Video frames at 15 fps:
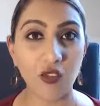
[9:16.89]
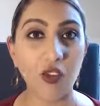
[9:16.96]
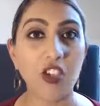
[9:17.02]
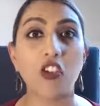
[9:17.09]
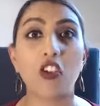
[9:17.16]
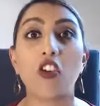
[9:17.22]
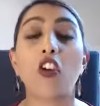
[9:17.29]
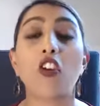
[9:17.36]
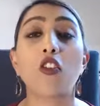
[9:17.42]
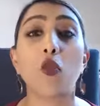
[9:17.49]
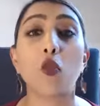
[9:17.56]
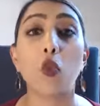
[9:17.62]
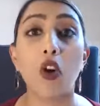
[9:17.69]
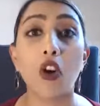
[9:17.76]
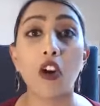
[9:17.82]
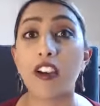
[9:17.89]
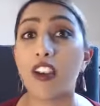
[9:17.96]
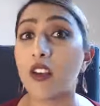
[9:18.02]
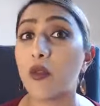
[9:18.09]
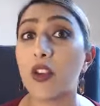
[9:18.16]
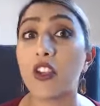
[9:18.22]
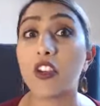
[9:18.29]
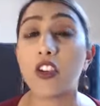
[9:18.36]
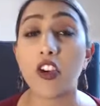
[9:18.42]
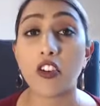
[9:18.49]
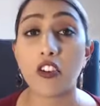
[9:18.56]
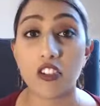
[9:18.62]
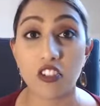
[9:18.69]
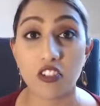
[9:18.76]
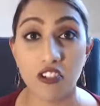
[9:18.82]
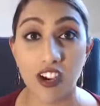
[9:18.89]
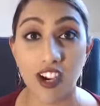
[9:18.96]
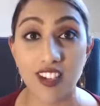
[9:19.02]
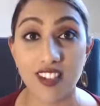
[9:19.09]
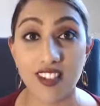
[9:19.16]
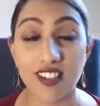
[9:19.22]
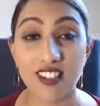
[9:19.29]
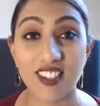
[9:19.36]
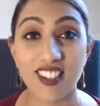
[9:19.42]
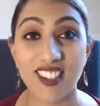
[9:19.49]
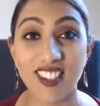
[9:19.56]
when you go to worry, when you go to stress,